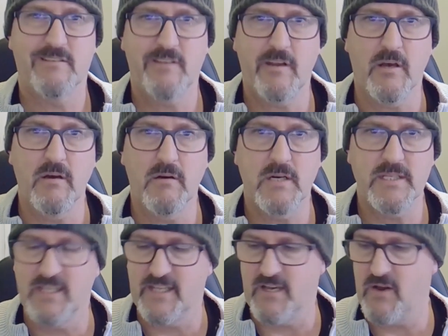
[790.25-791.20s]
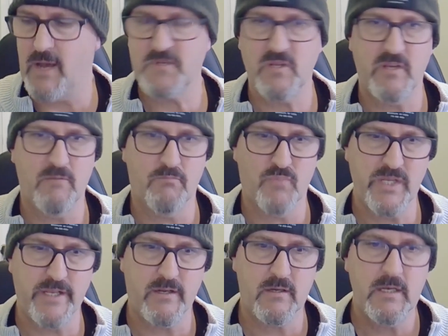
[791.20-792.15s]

You know, I think they're absolutely brilliant.